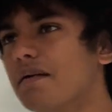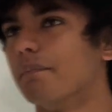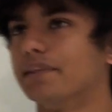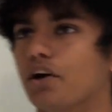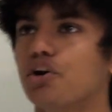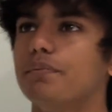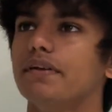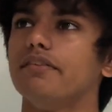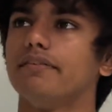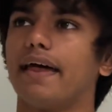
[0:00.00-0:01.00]
But the hope
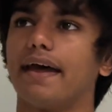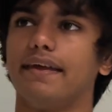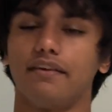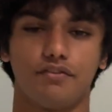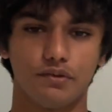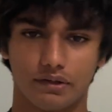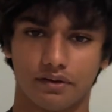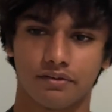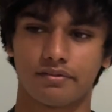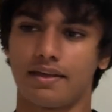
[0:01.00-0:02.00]
is that in a few
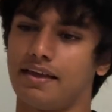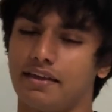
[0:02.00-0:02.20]
years,